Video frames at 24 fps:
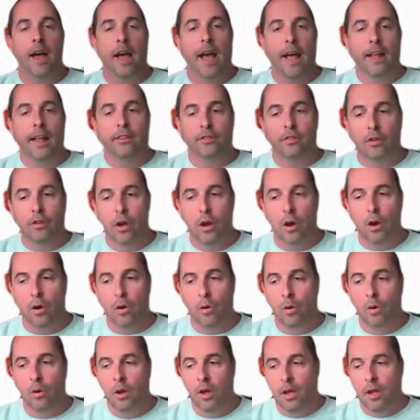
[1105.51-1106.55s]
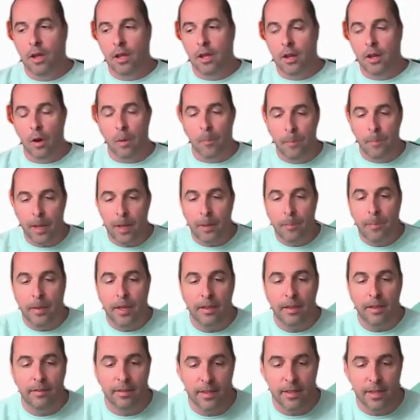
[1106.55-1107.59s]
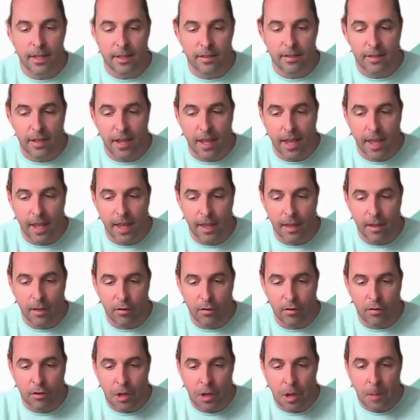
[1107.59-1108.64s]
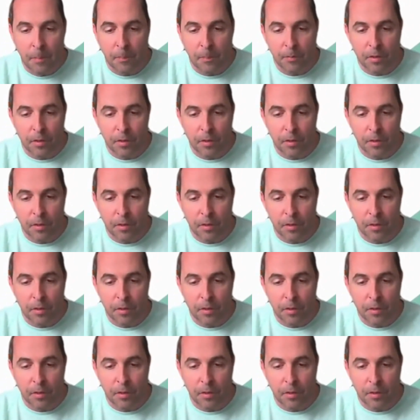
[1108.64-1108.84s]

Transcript: And so, a big piece of this is